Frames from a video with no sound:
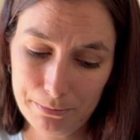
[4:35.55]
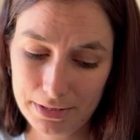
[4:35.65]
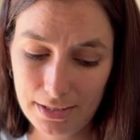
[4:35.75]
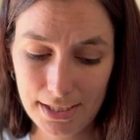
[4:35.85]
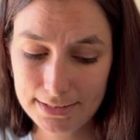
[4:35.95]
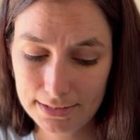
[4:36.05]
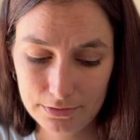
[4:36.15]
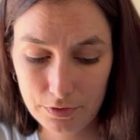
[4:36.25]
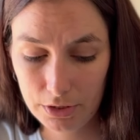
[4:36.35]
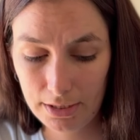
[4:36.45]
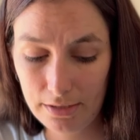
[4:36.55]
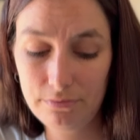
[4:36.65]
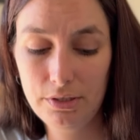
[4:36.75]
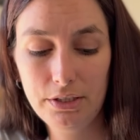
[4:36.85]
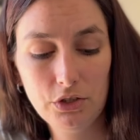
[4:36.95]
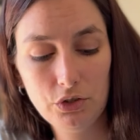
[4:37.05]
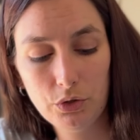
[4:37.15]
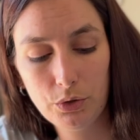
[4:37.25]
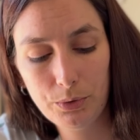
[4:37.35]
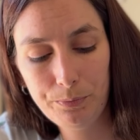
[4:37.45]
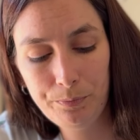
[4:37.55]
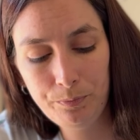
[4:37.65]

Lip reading: but the icing is very average. So